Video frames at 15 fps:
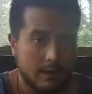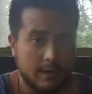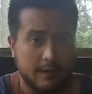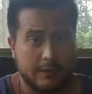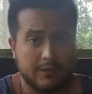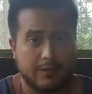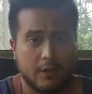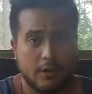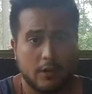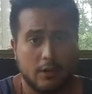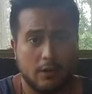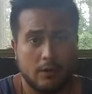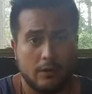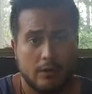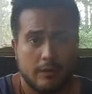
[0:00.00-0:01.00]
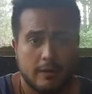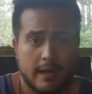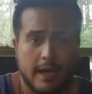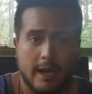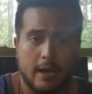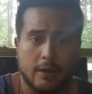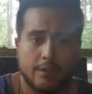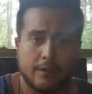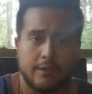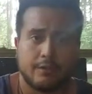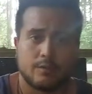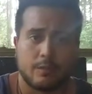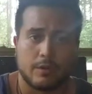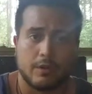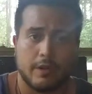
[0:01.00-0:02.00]
And so how
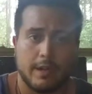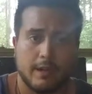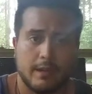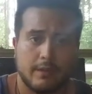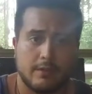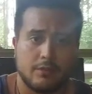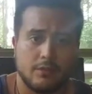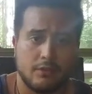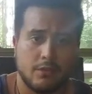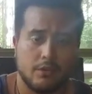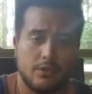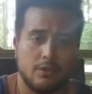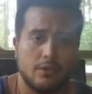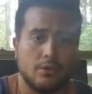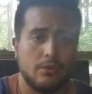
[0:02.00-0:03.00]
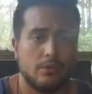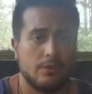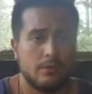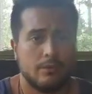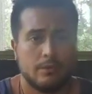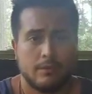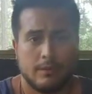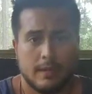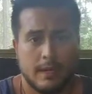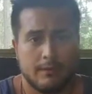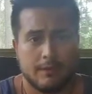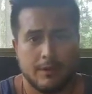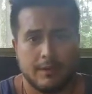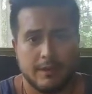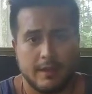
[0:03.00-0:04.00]
this relates to
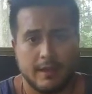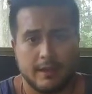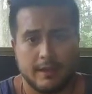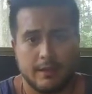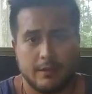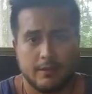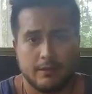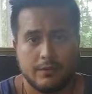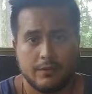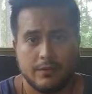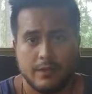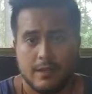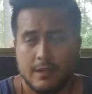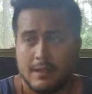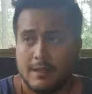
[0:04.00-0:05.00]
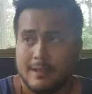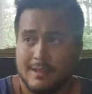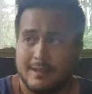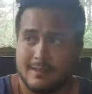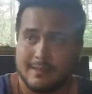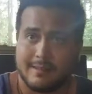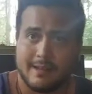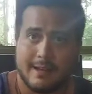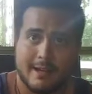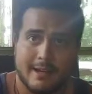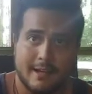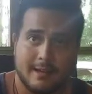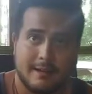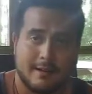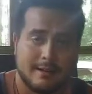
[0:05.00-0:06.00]
everything else is
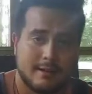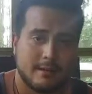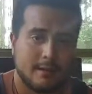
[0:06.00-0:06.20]
that